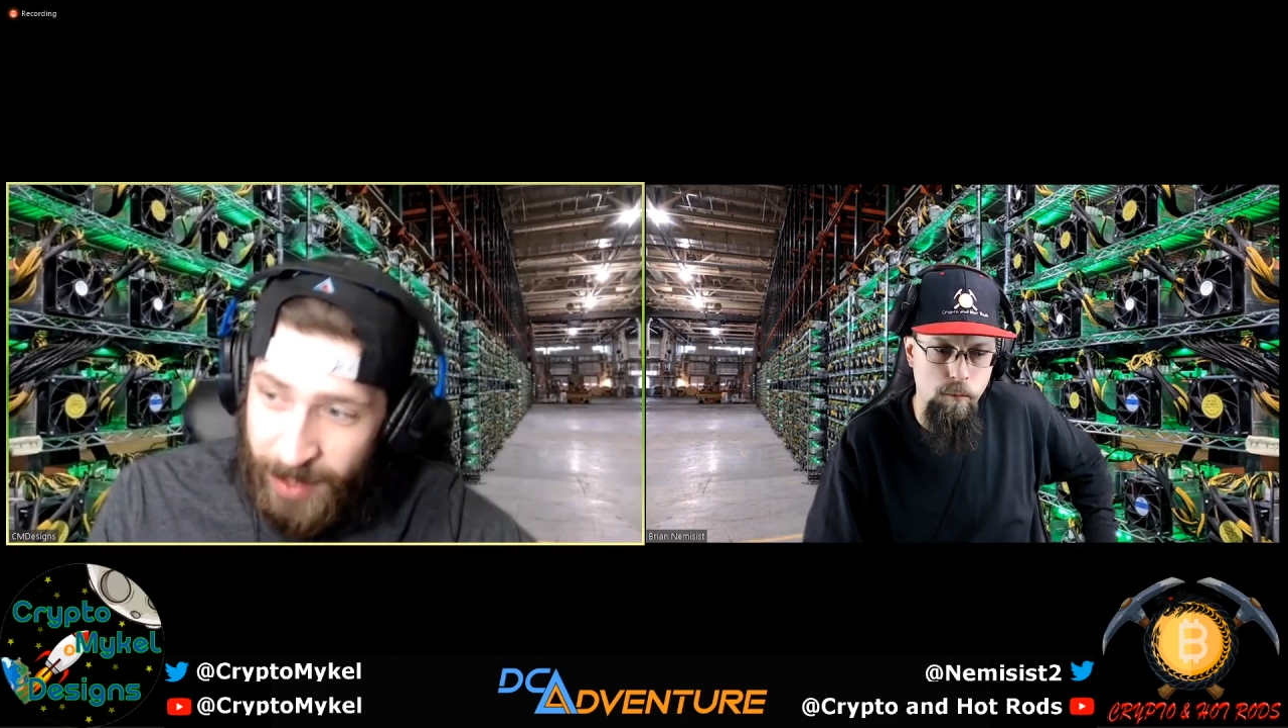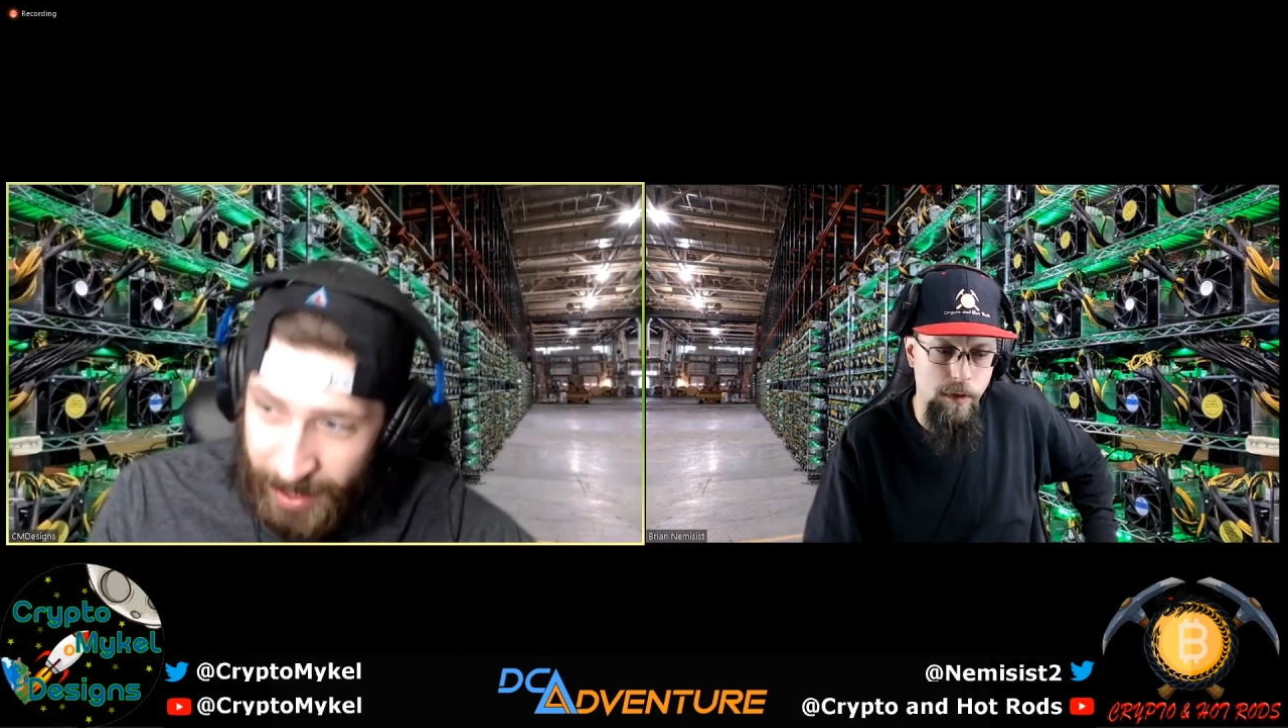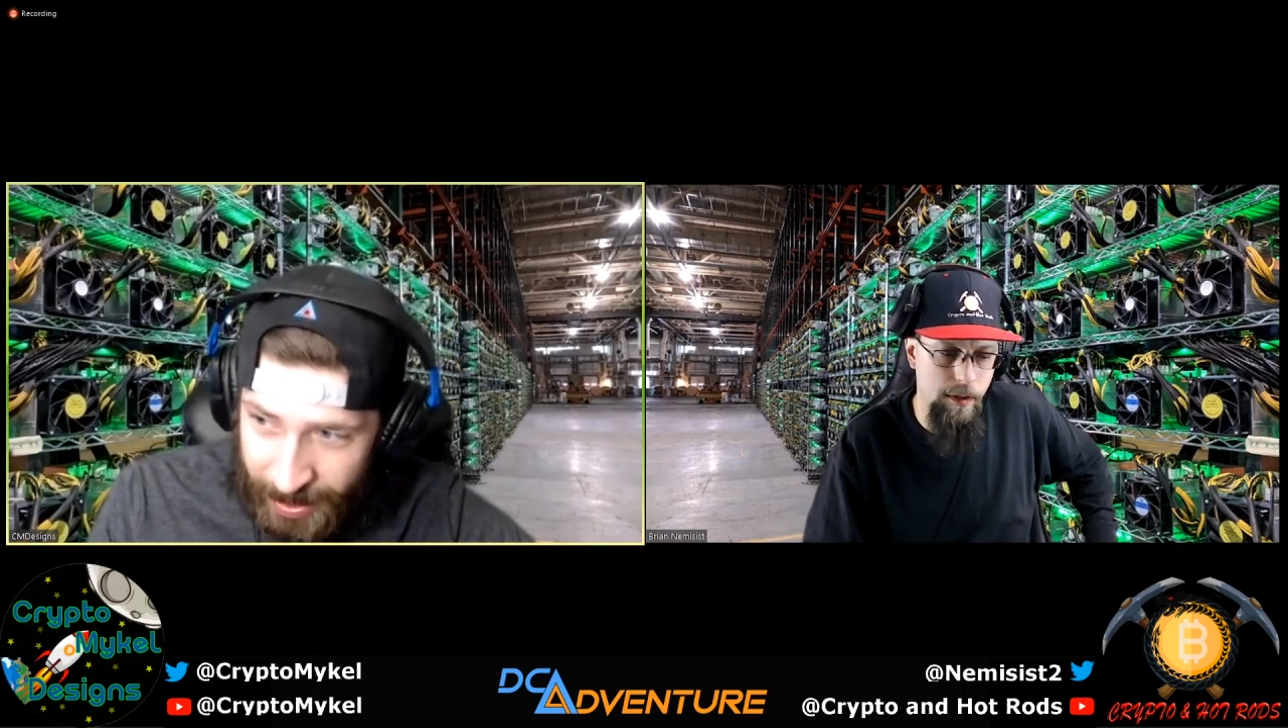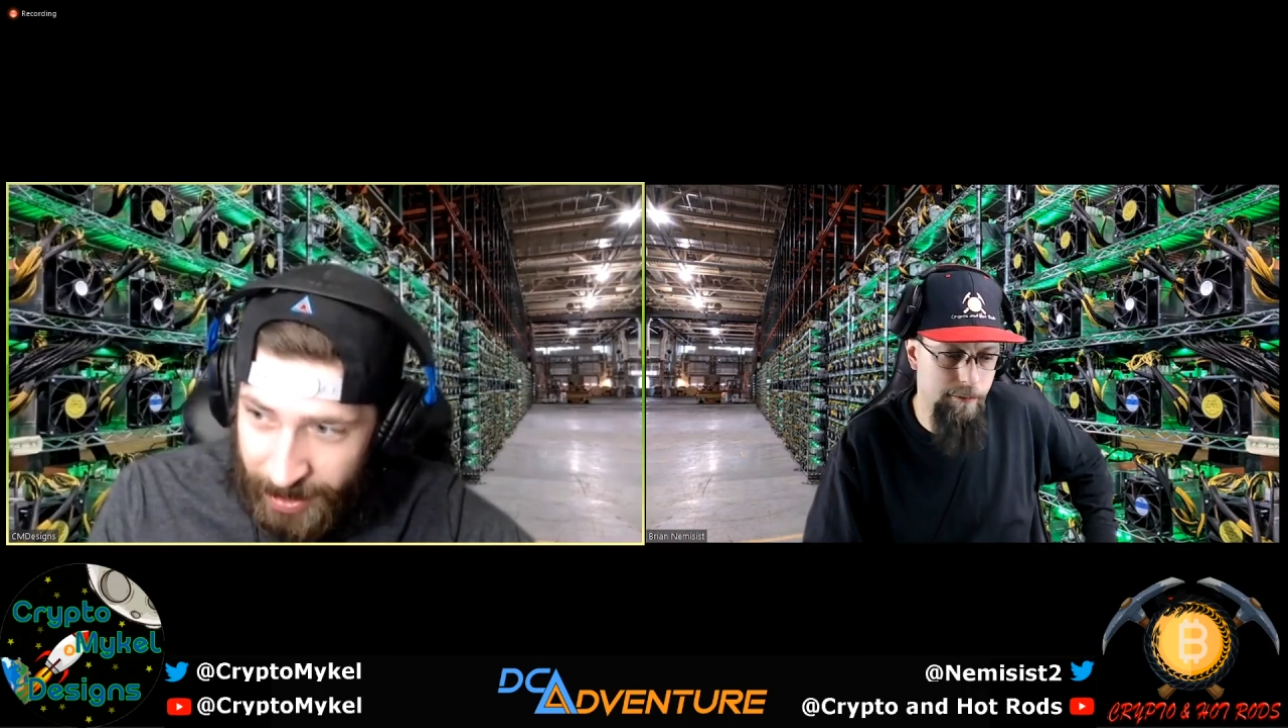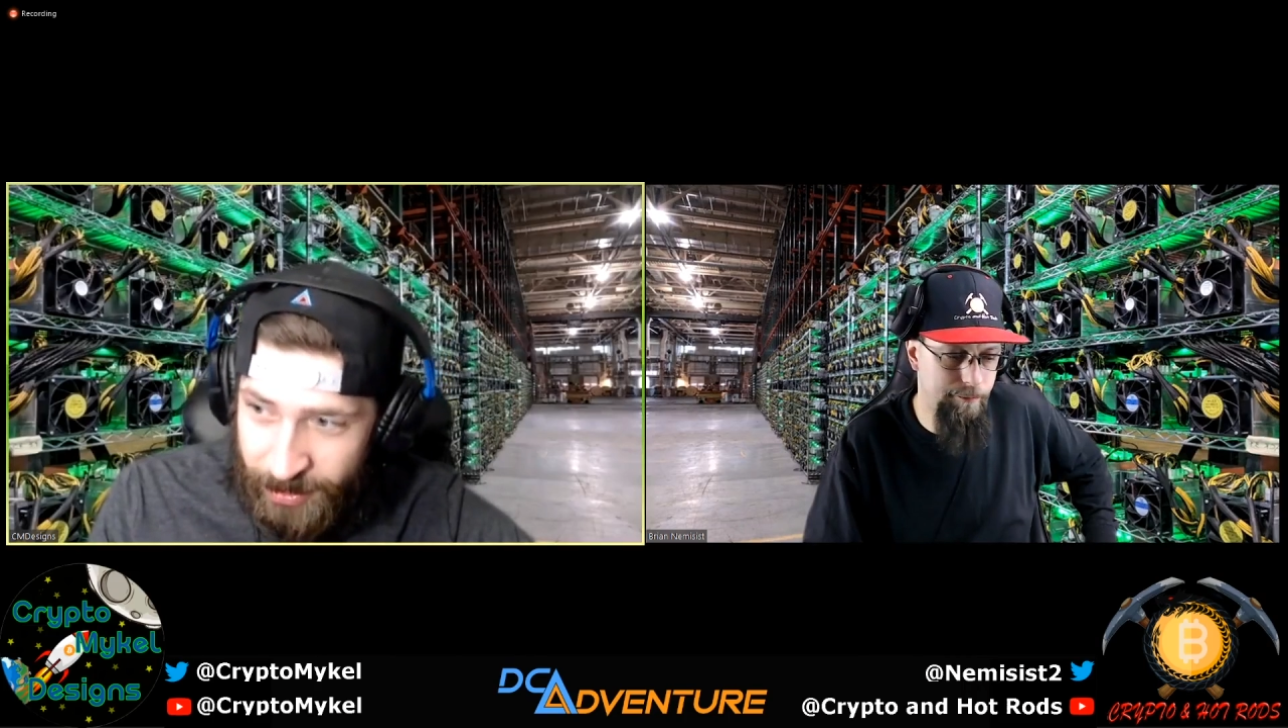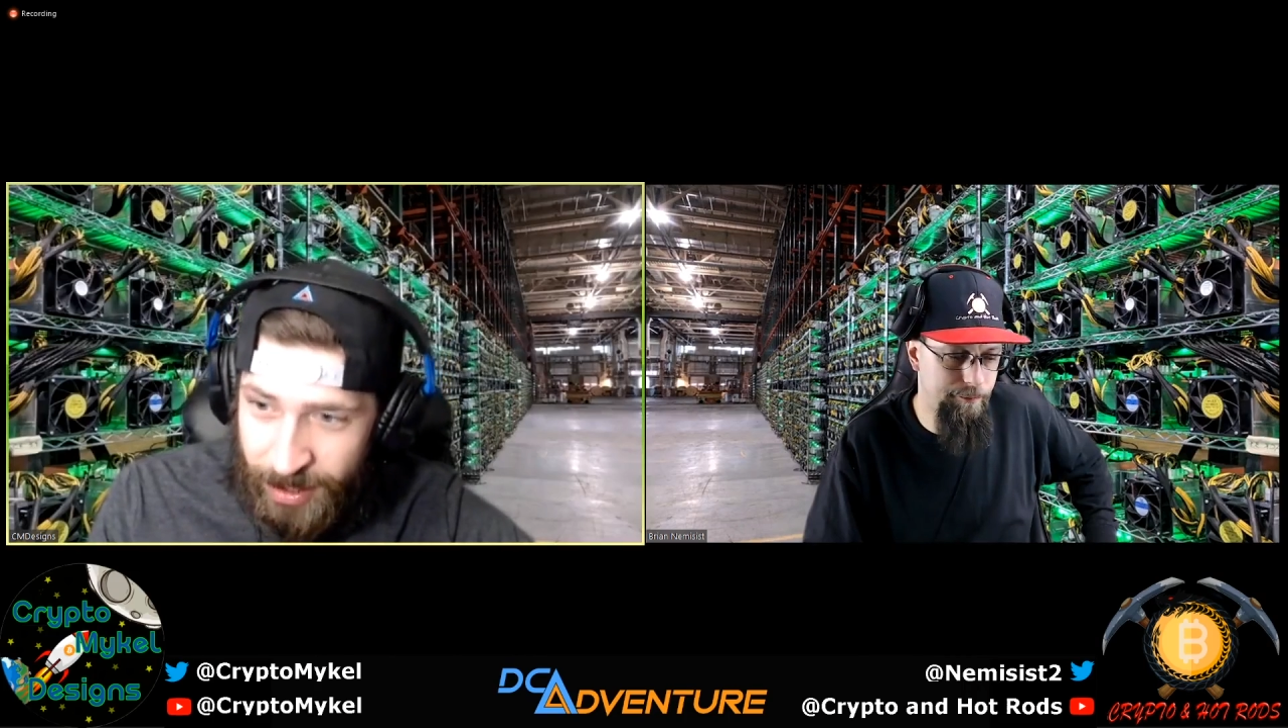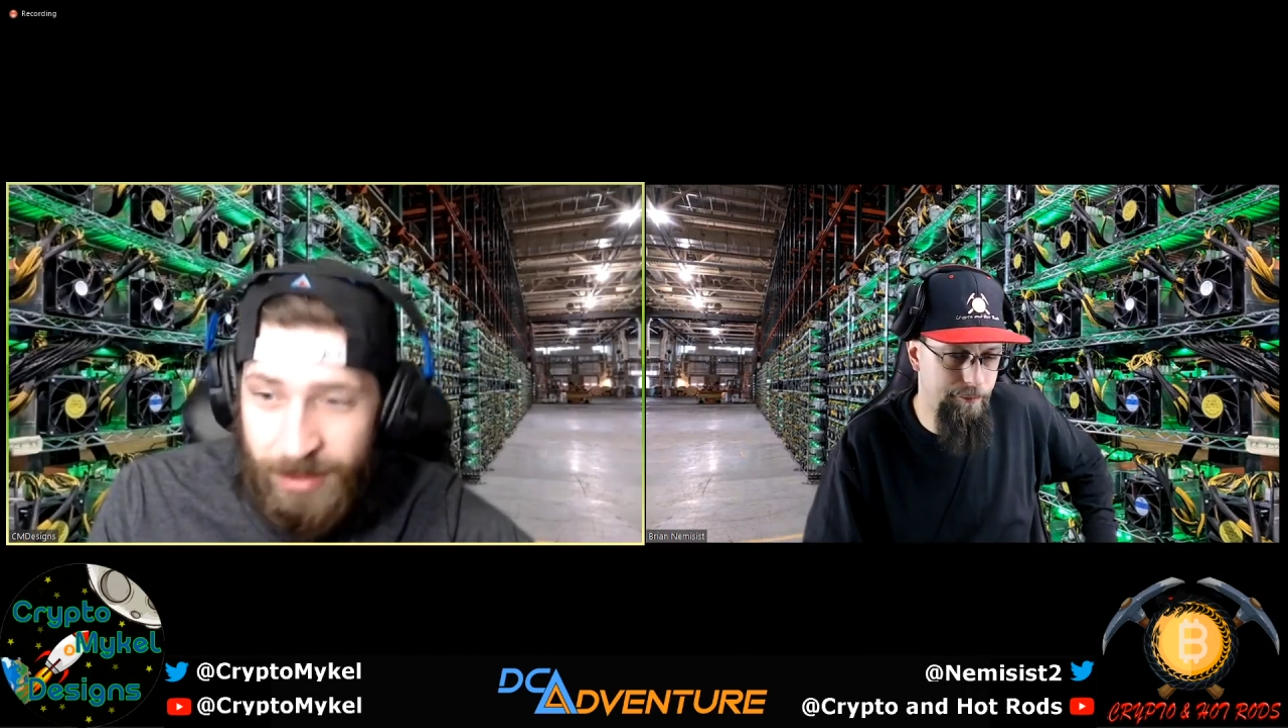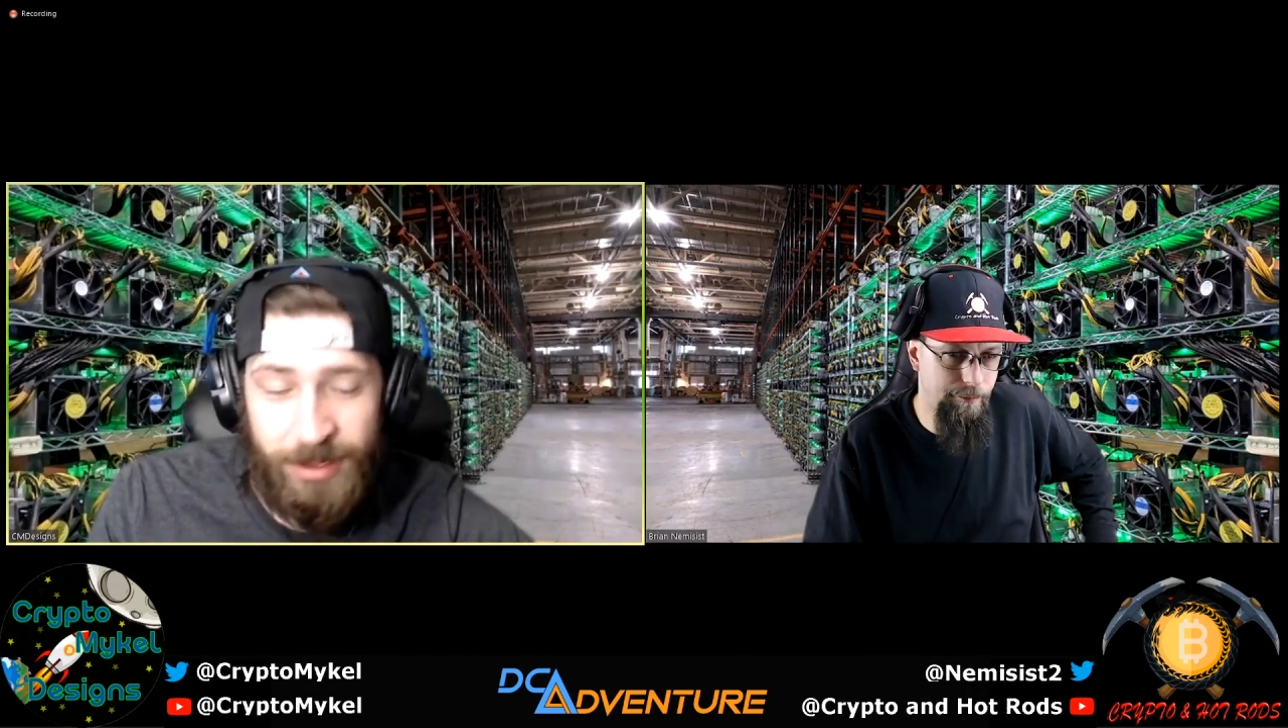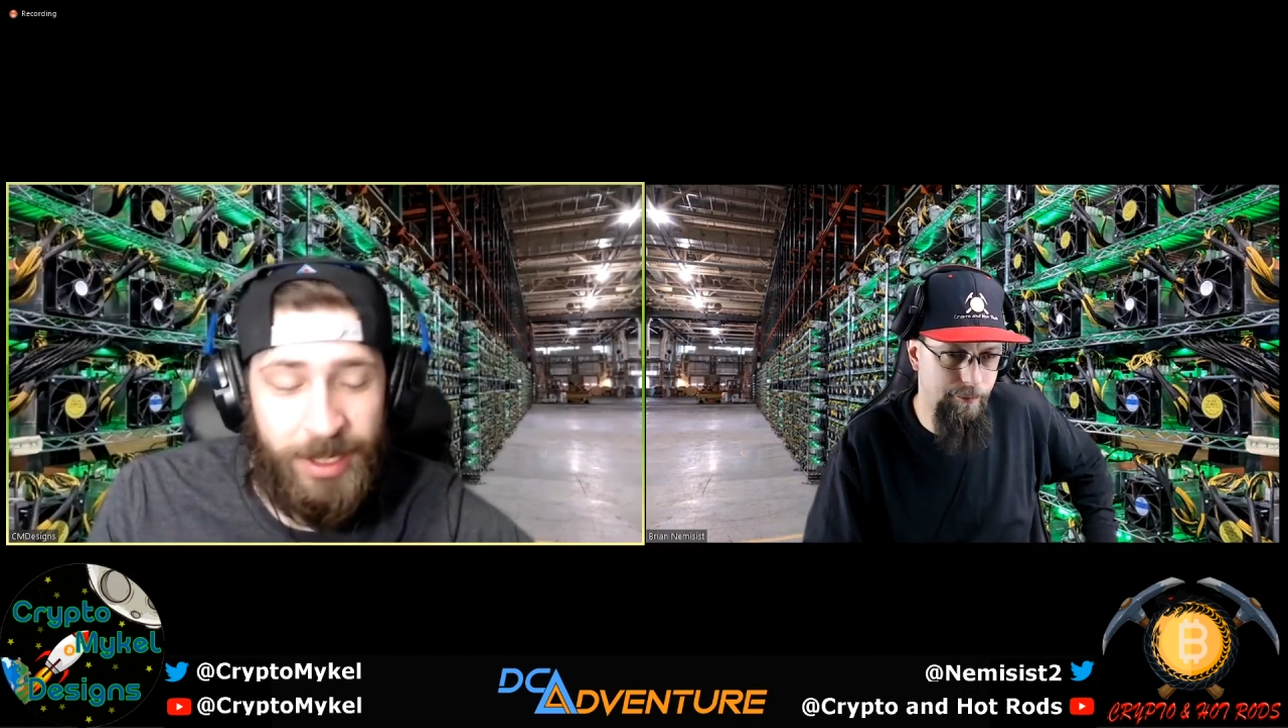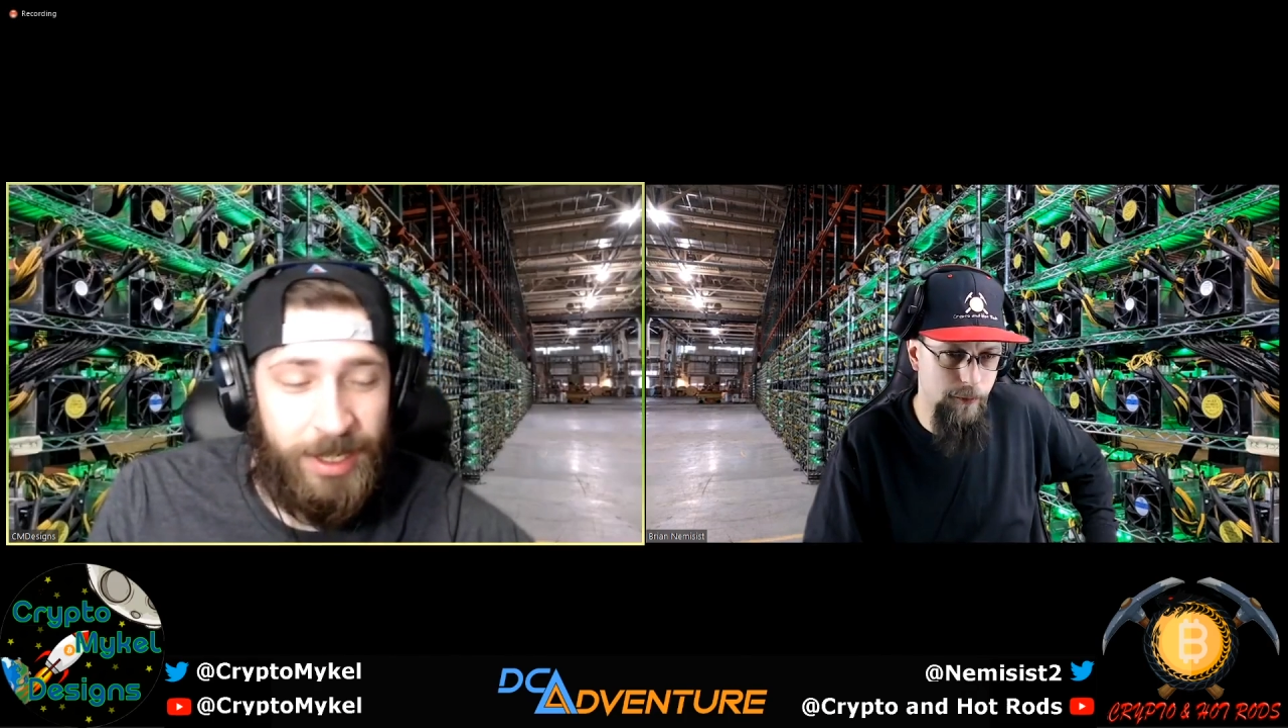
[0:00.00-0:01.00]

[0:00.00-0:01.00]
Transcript: and outro.